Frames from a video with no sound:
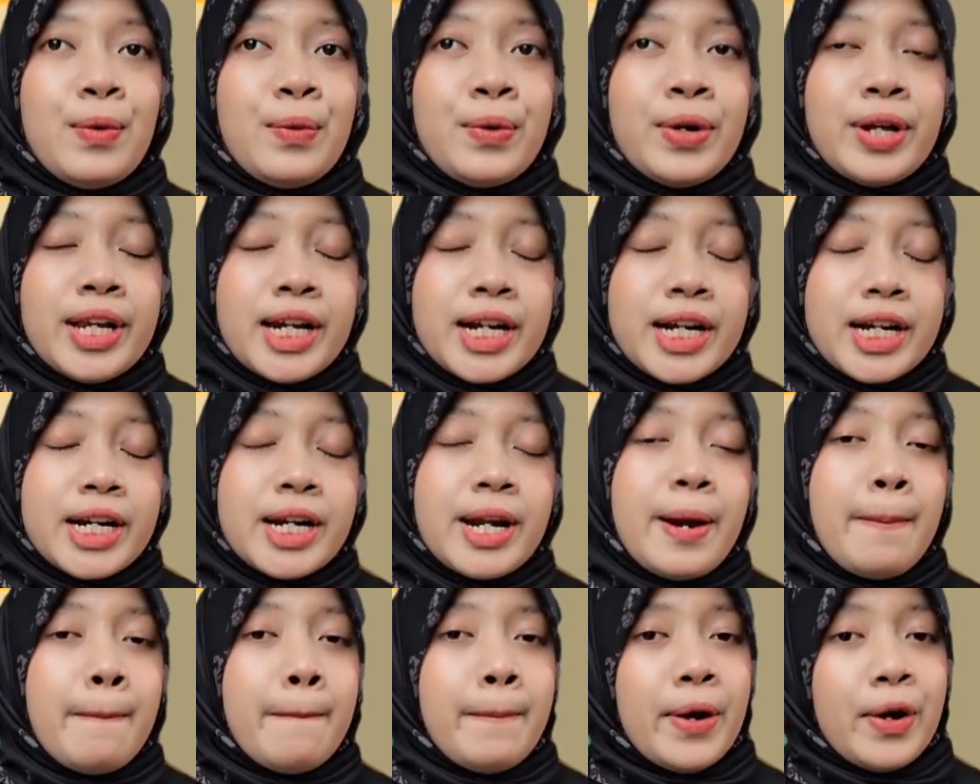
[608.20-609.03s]
We
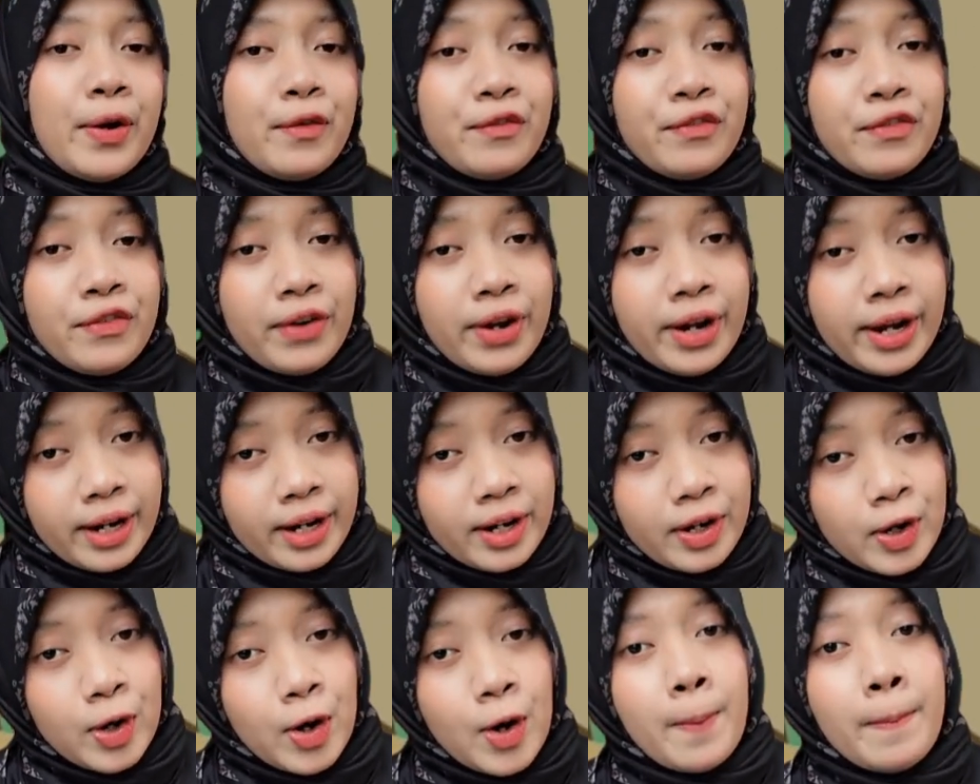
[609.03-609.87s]
learned about
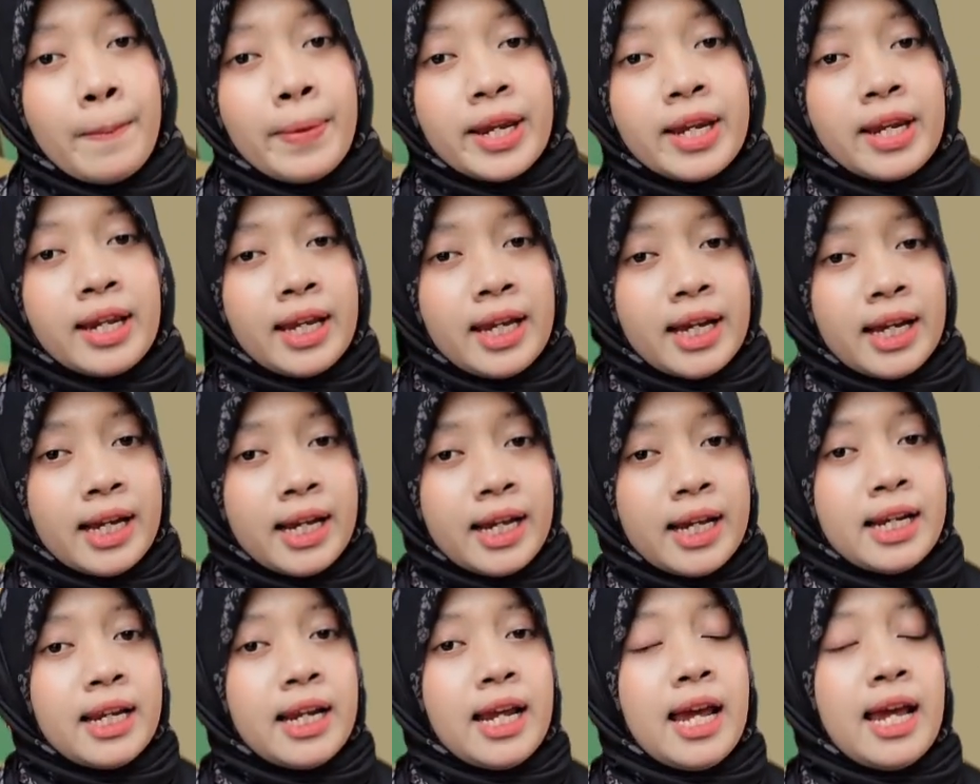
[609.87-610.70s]
fact,
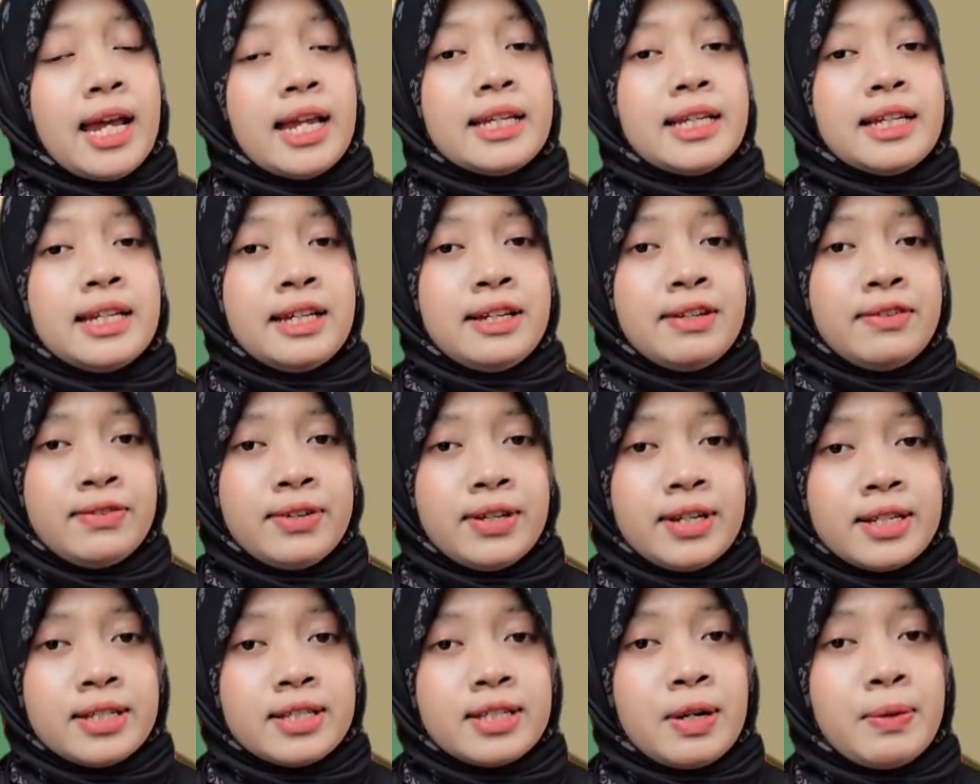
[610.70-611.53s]
opinion, and
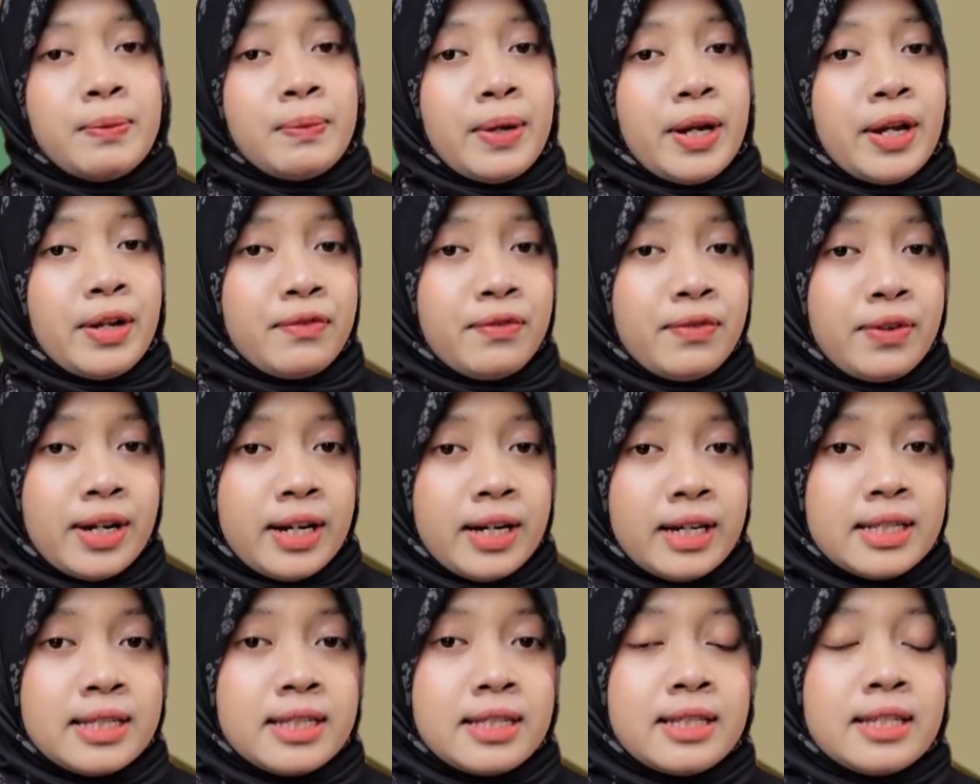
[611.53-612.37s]
giving some
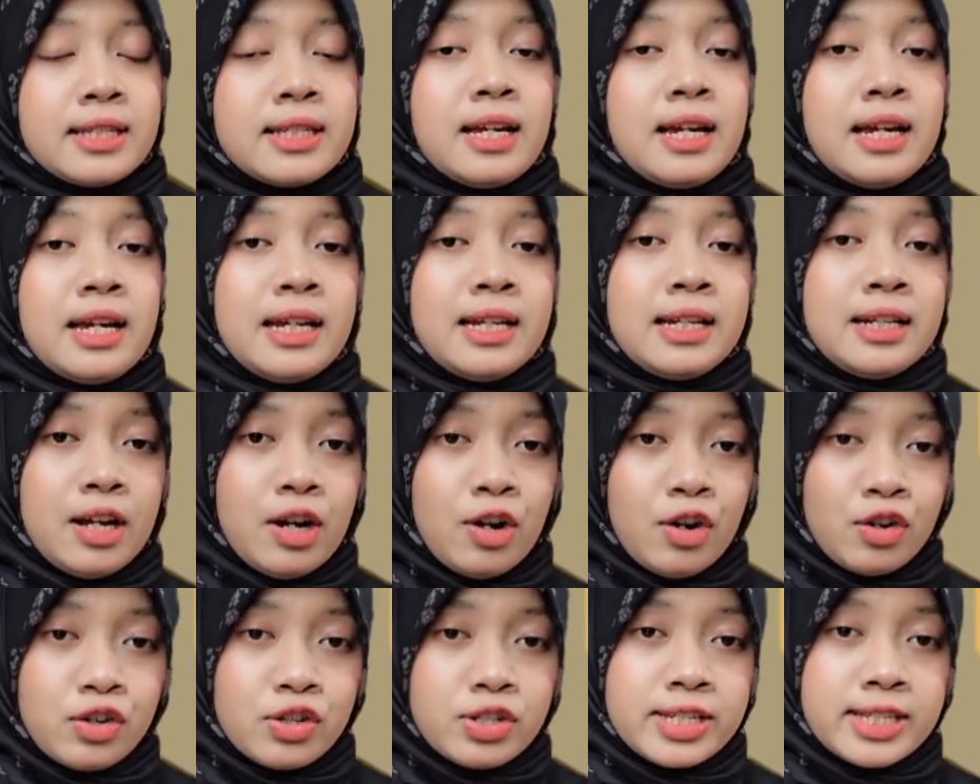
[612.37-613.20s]
advice and
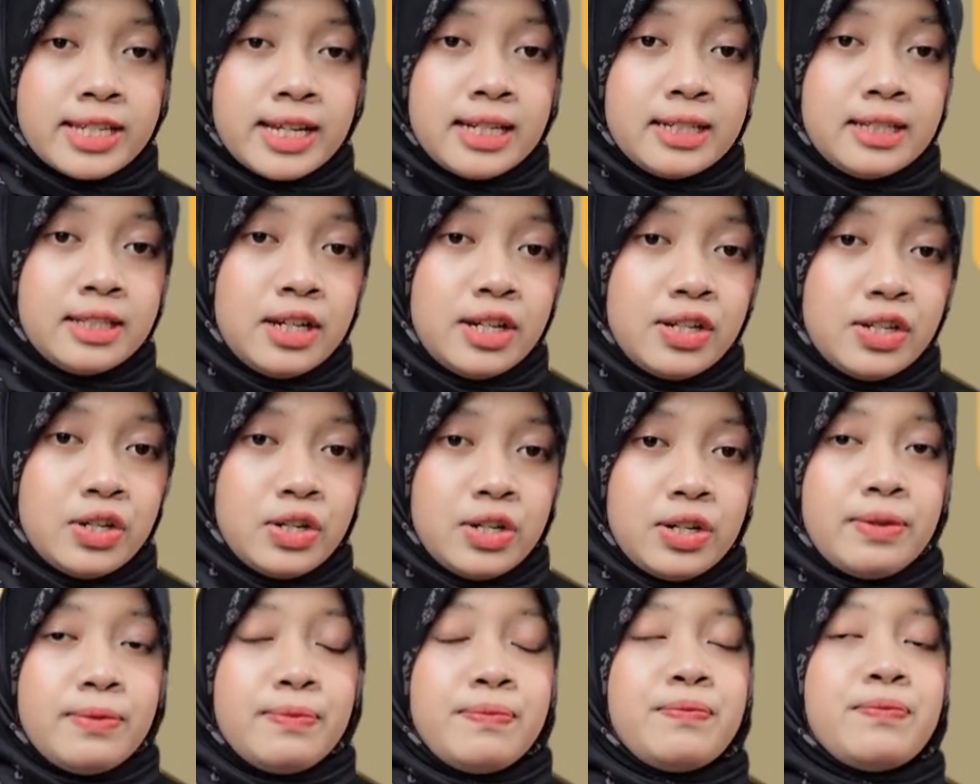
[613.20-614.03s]
or
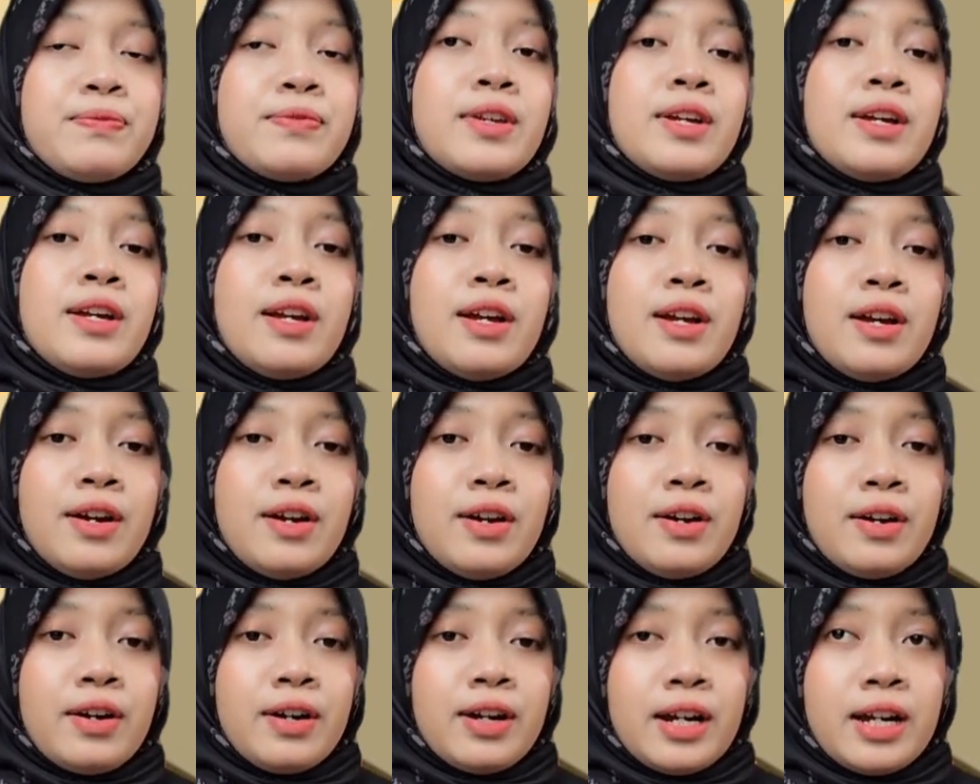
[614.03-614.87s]
suggestion.
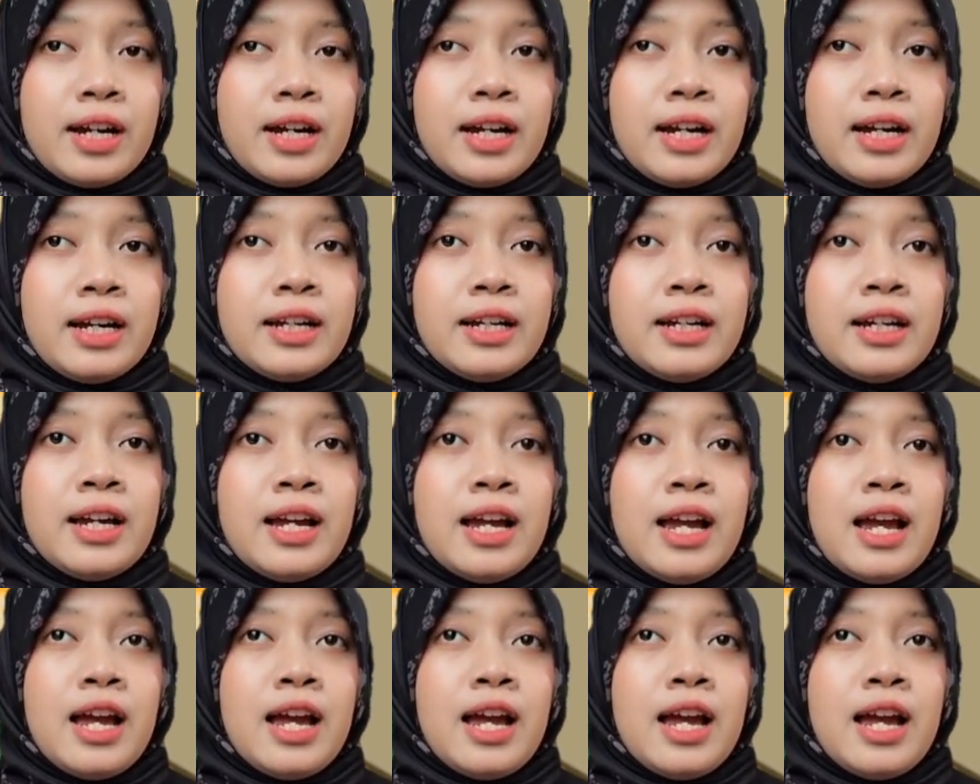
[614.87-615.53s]
Okay.